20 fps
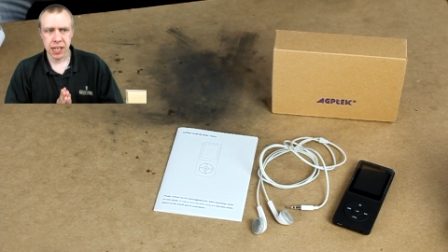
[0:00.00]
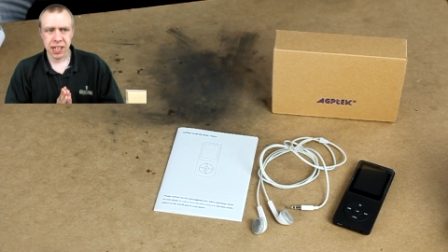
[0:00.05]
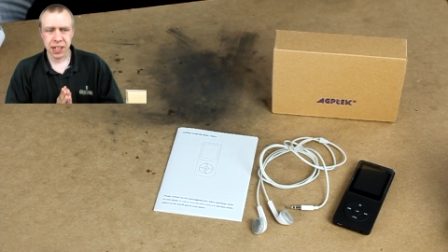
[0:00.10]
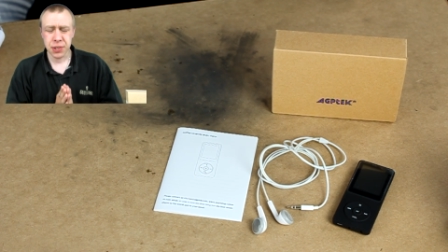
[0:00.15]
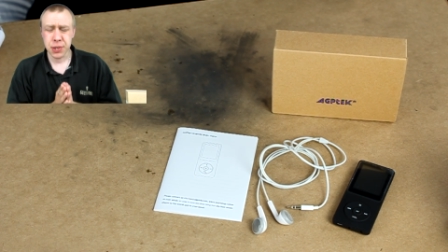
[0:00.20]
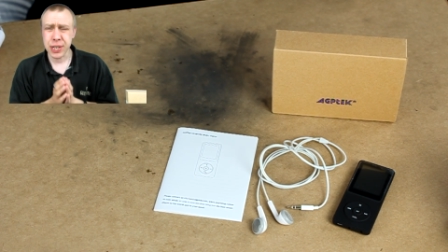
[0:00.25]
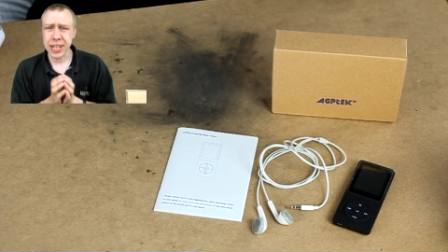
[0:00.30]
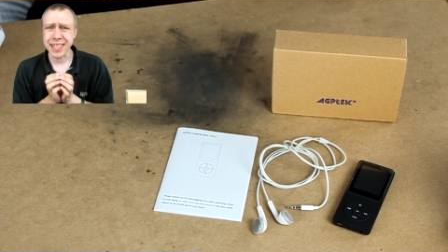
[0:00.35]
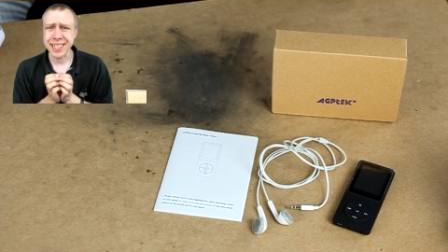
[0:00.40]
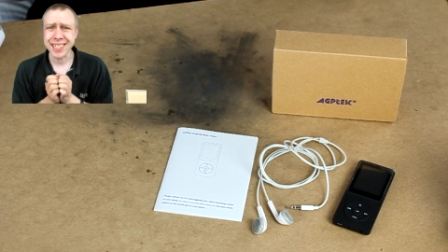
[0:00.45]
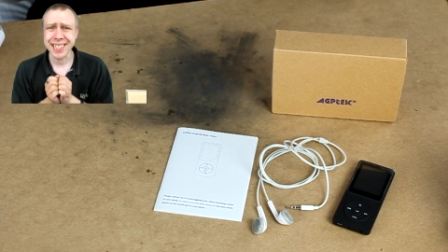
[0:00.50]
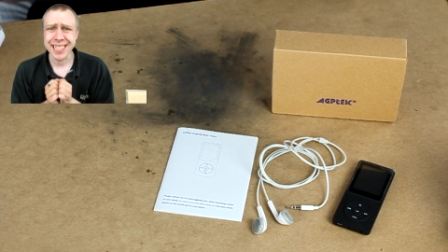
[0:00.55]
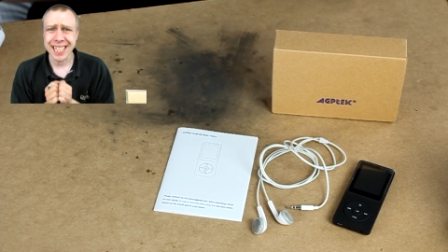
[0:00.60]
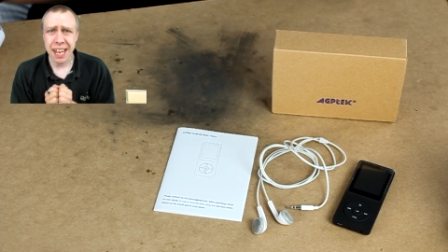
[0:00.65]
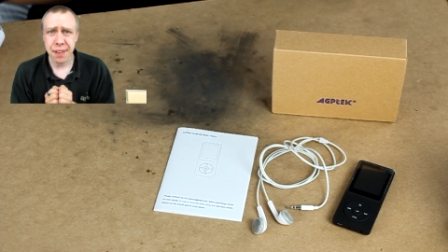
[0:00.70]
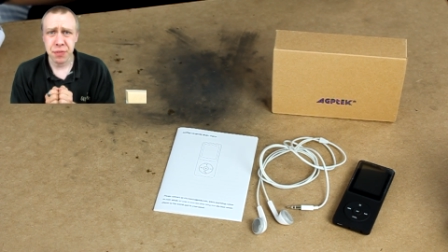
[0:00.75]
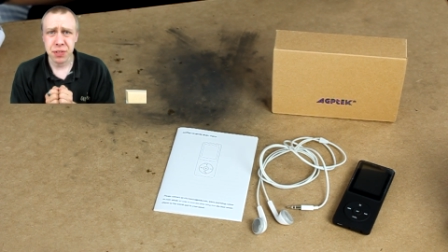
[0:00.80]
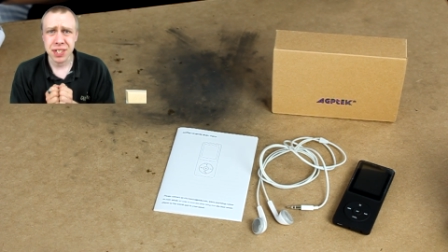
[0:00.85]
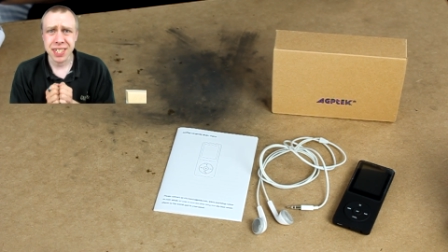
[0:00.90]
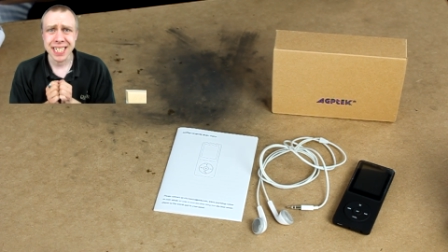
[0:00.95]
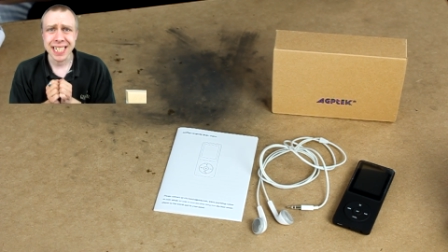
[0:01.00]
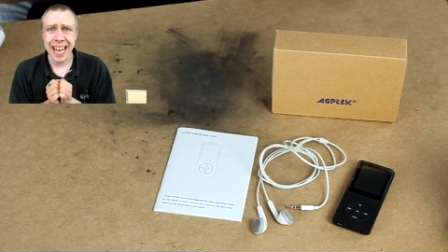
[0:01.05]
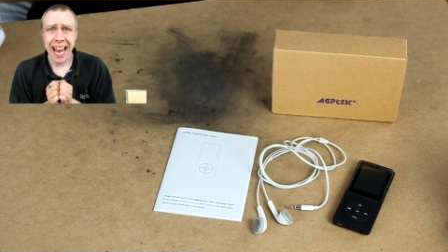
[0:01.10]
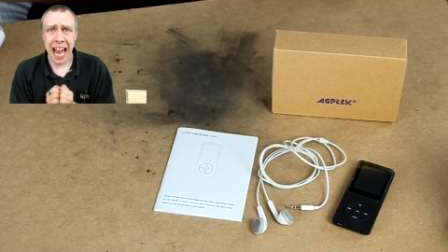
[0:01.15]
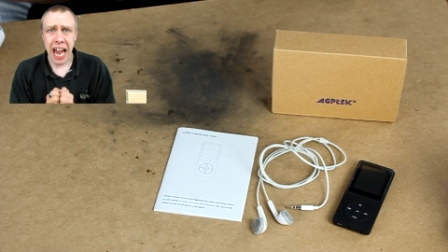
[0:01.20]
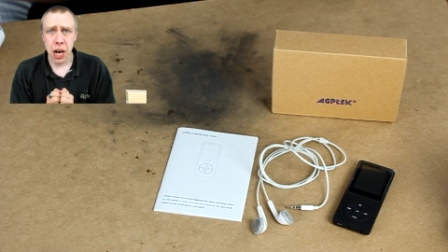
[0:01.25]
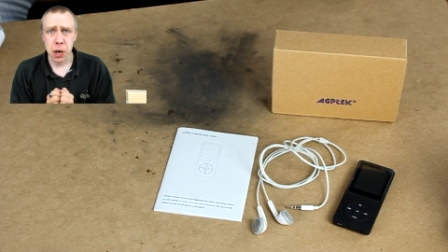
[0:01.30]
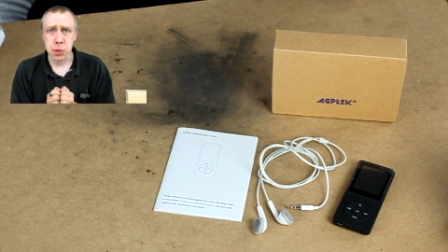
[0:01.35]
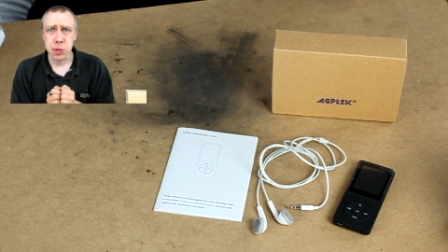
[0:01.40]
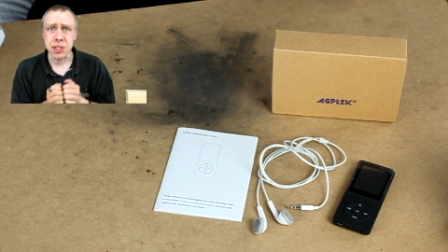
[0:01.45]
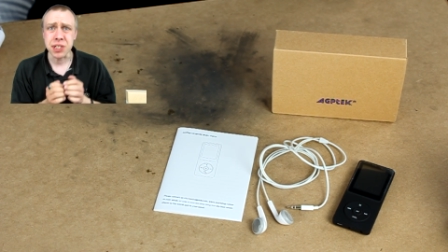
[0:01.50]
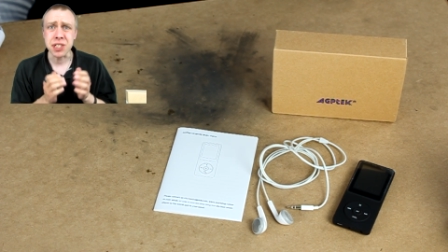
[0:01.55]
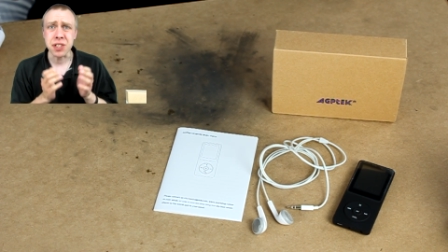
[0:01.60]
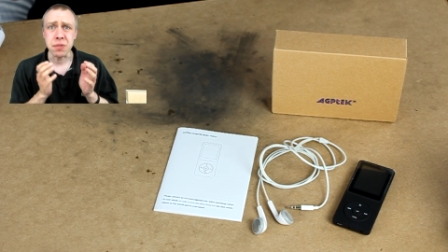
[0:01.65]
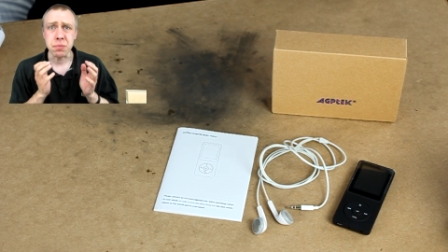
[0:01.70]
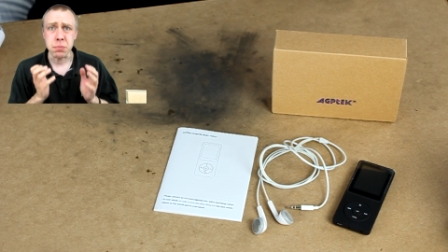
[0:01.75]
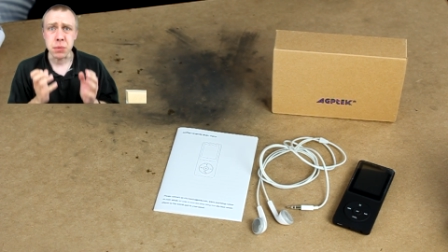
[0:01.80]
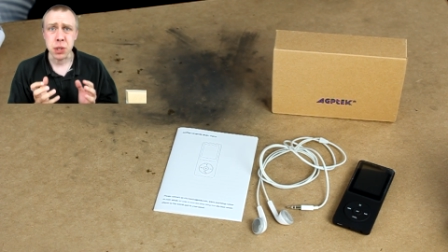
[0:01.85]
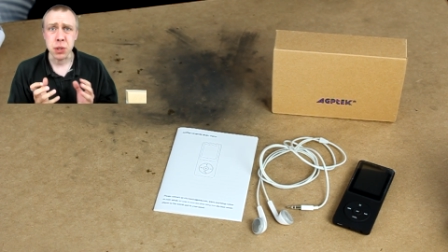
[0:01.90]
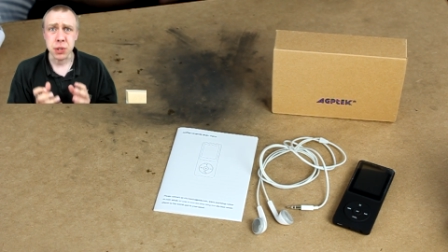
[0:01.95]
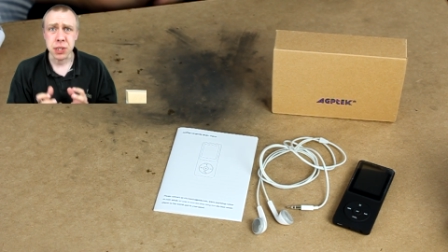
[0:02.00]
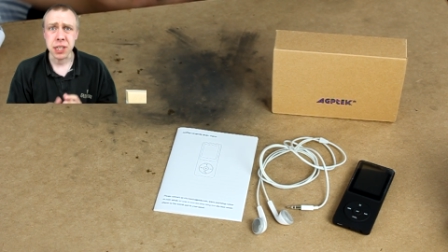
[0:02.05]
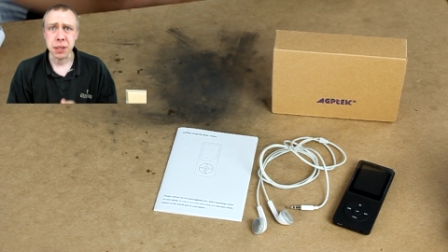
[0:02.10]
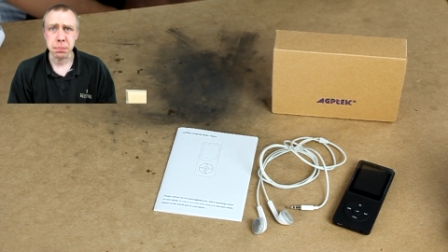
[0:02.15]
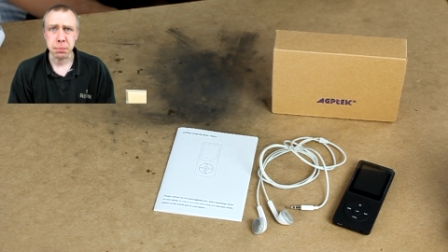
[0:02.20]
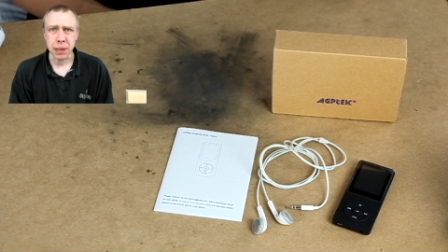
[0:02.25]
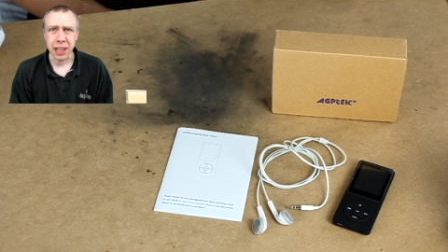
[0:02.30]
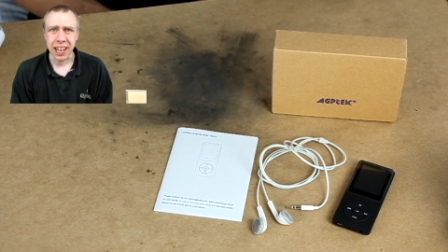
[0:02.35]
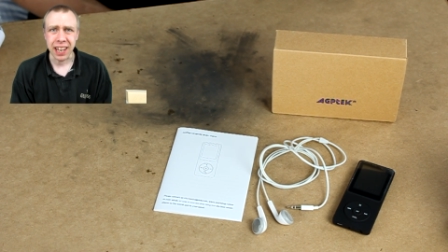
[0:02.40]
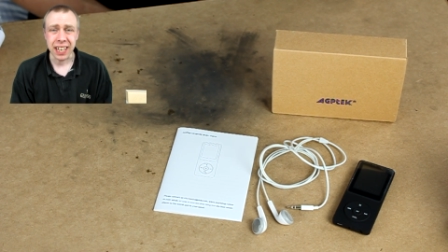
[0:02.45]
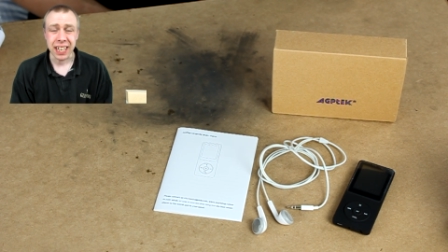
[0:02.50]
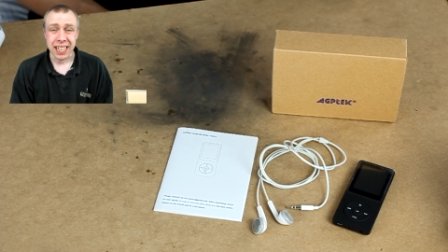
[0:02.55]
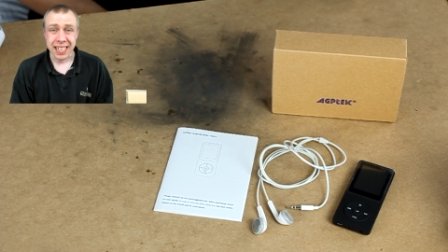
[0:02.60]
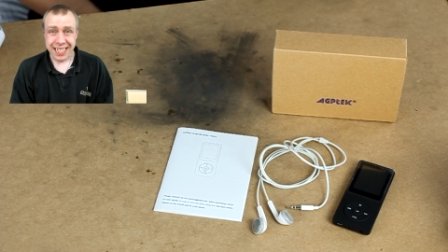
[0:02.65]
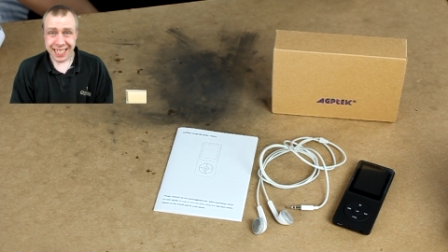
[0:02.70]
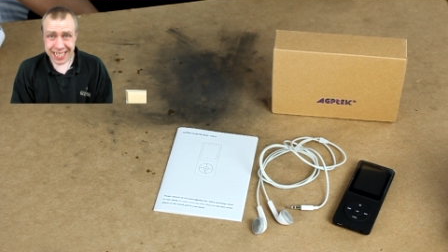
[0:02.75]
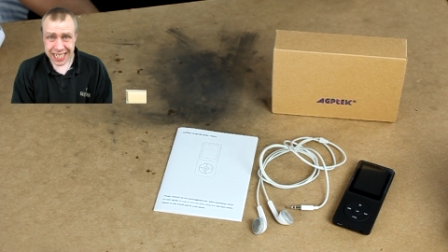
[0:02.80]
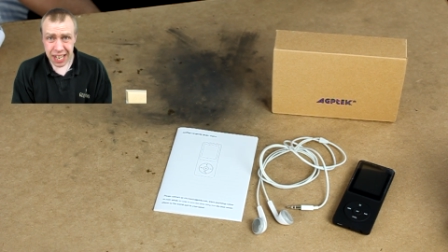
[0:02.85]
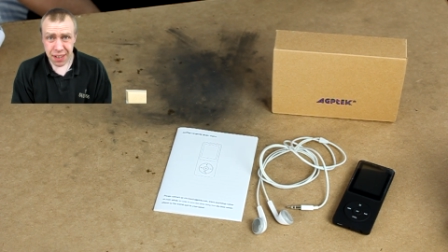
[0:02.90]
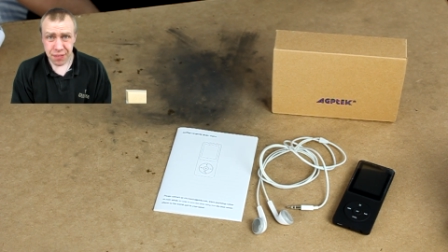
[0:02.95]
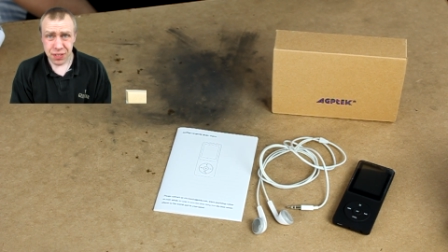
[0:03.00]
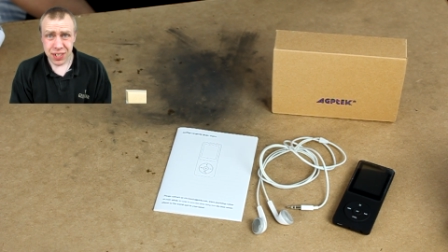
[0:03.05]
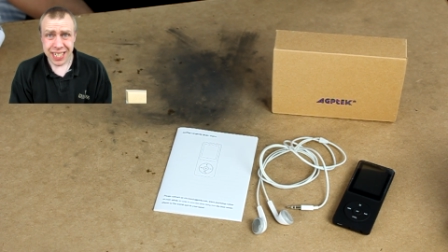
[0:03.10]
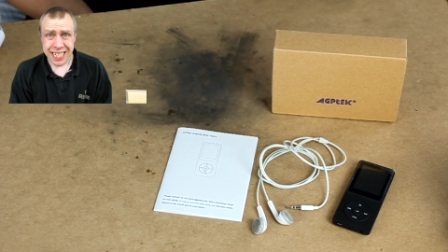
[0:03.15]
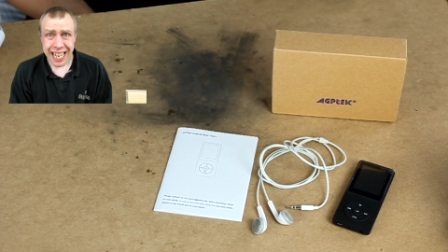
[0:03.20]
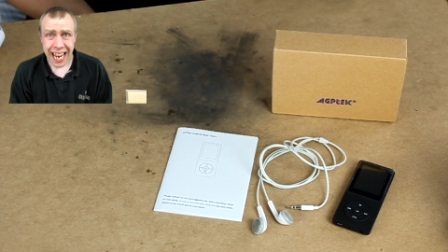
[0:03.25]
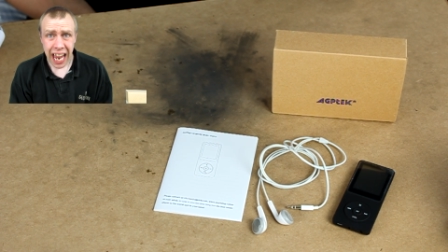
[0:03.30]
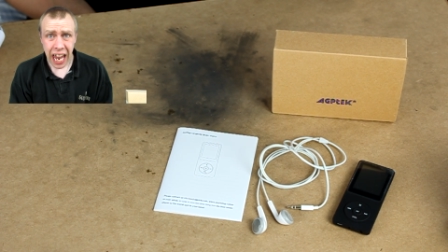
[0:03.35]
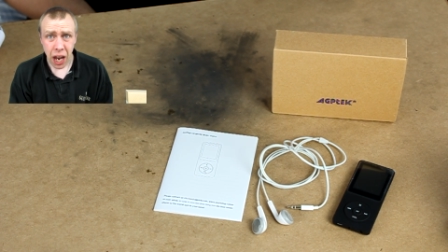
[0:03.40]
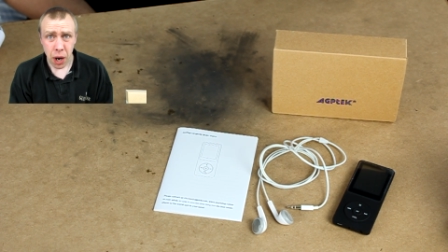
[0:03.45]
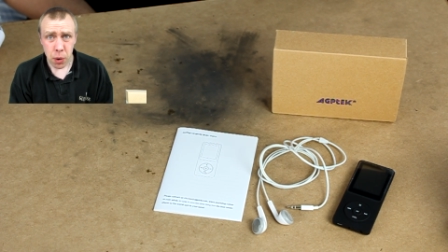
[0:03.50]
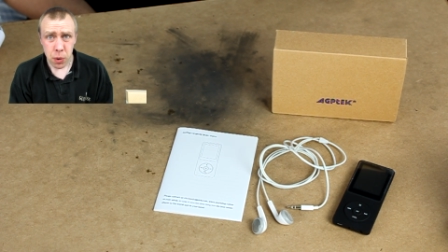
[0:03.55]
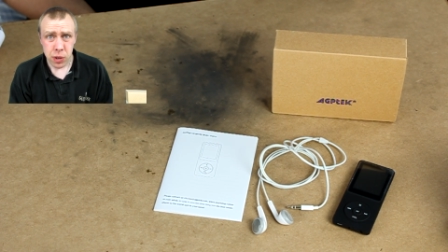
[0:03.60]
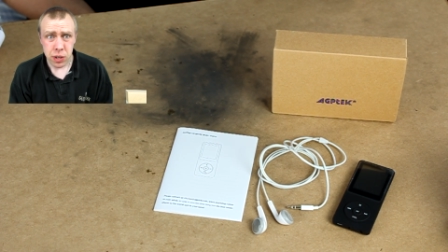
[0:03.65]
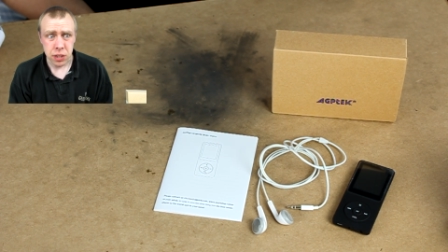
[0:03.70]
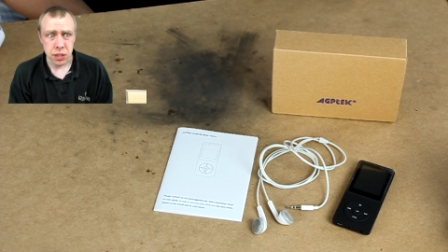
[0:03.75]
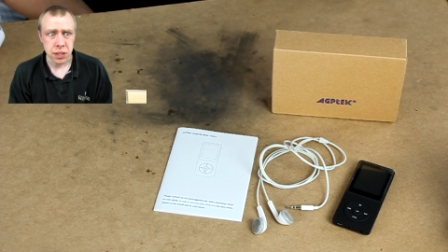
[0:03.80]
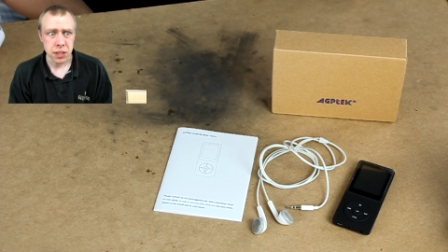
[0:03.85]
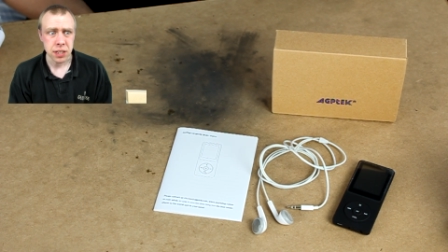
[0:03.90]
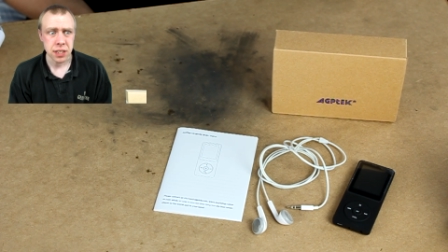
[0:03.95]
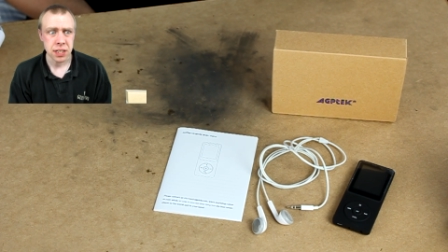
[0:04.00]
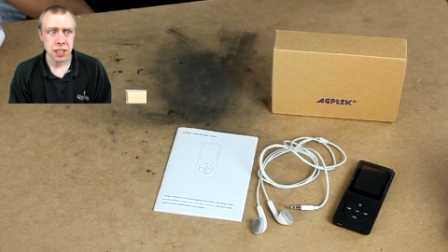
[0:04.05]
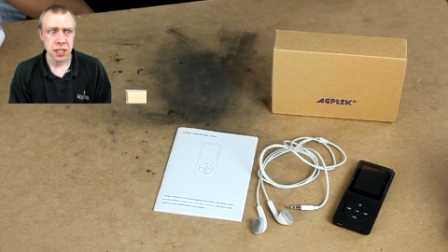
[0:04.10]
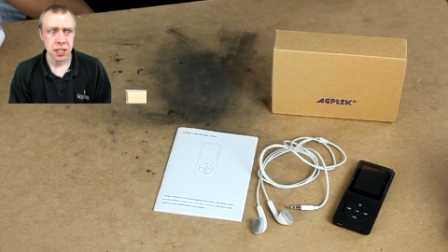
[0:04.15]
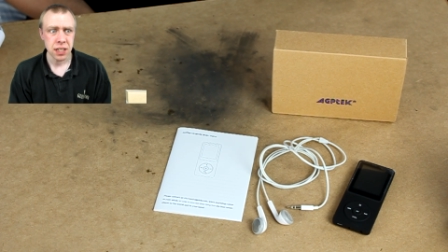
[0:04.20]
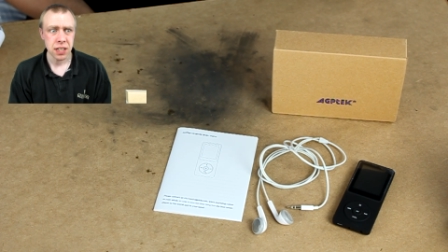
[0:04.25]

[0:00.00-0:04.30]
and you get 70 hours of music play. 70 hours!